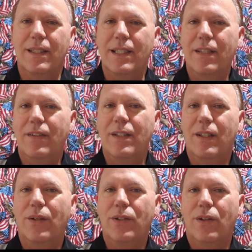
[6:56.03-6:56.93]
even
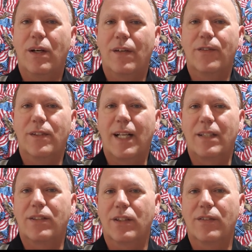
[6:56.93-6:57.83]
though you're offered
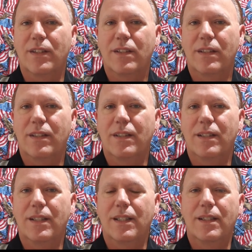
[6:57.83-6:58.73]
that service,
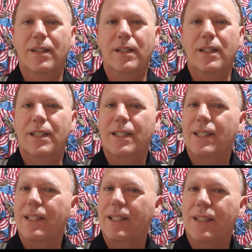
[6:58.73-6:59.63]

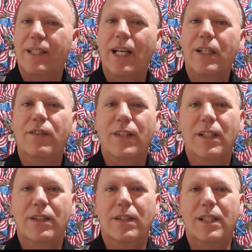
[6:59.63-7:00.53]
take your
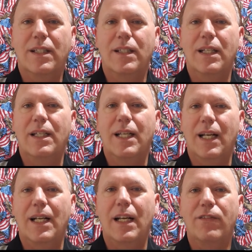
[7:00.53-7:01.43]
vehicle in and
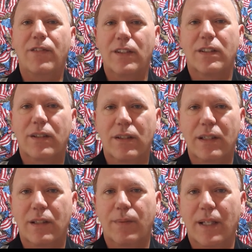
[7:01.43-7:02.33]
get physical
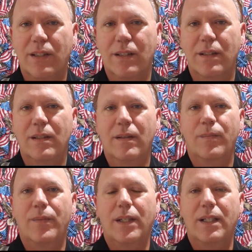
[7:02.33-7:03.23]
inspection.
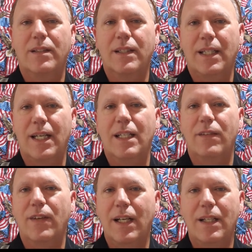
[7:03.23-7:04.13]
Because again,
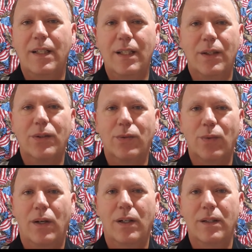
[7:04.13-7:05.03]
if anything goes
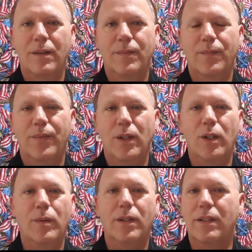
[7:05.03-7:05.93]
wrong,
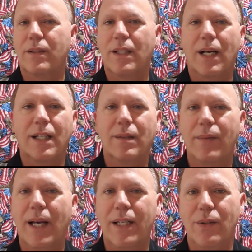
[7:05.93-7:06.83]
Uber is not going to
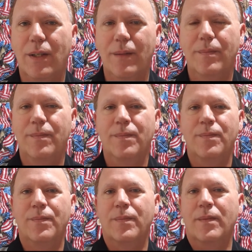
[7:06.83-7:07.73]
back you up.
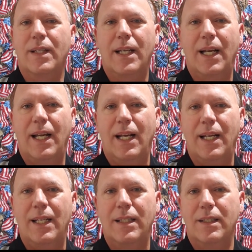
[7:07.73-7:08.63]

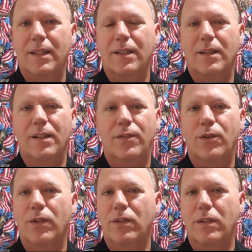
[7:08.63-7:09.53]
And of
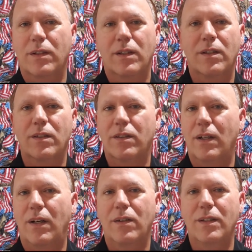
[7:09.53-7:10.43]
course, there's
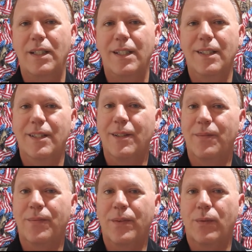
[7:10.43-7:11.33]
all the,
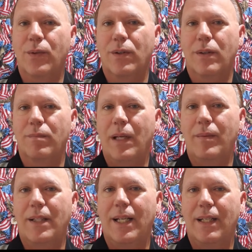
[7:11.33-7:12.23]
well,
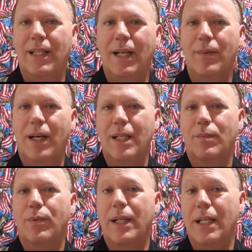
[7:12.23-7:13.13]
maybe they, and I'm not going
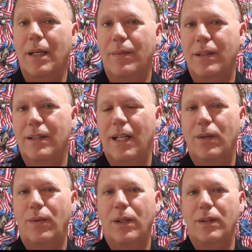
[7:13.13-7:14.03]
to bring it up because I
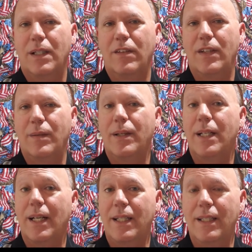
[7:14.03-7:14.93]
don't want to give
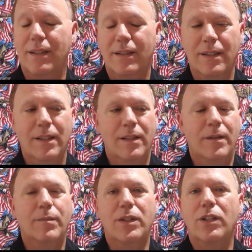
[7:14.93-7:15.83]
anybody ideas,
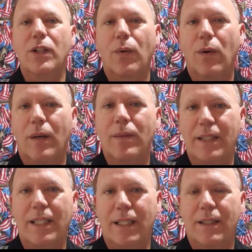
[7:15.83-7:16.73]
but you know where I'm
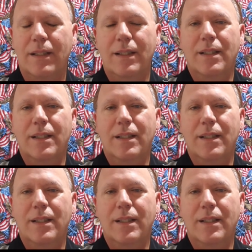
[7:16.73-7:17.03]
leading.